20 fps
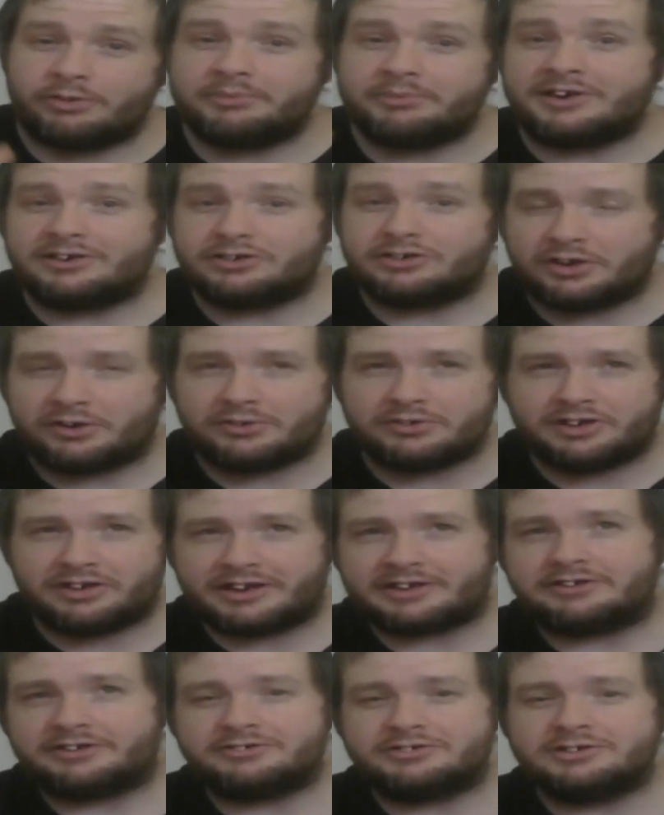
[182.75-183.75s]
and it showed
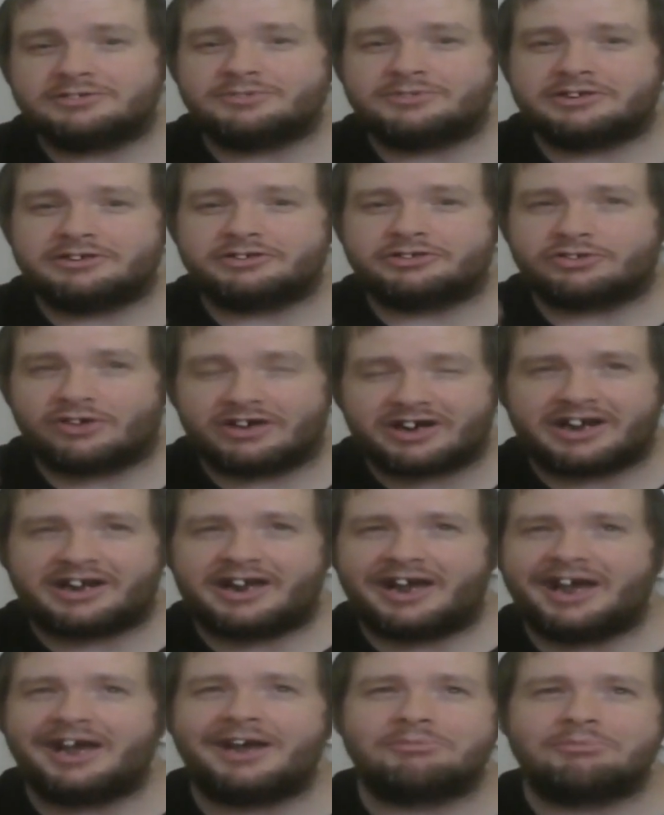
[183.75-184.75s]
like the dude with the shrunken
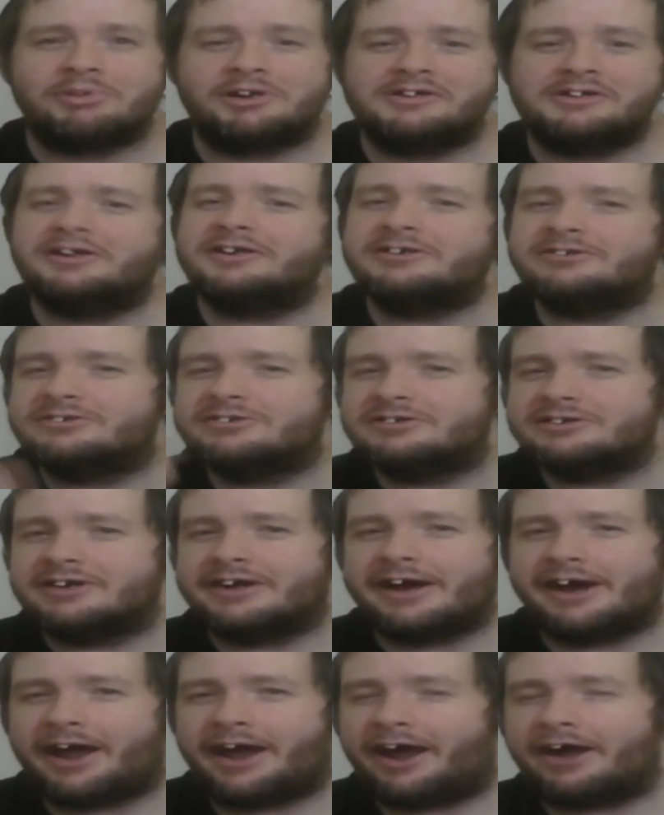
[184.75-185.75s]
head, but it didn't.
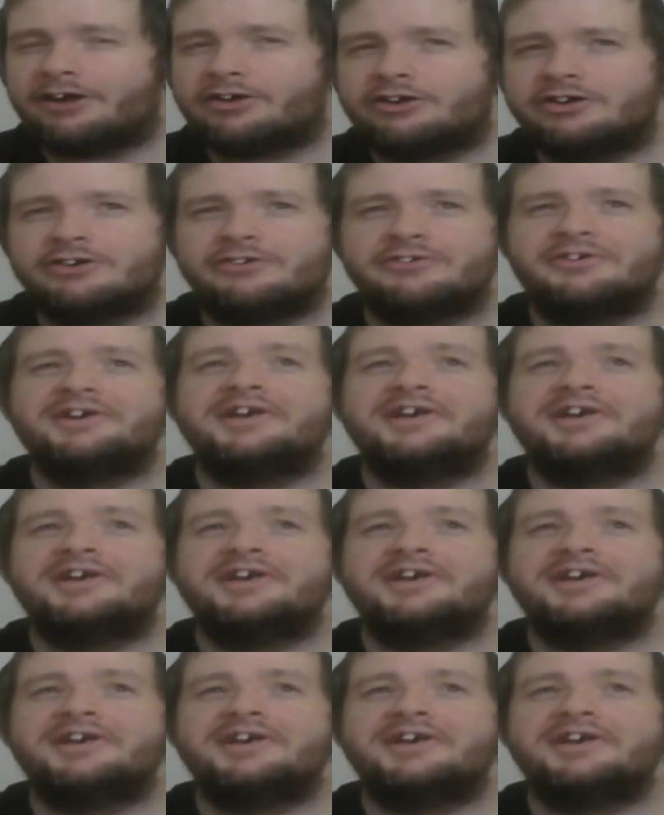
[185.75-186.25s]
I don't know.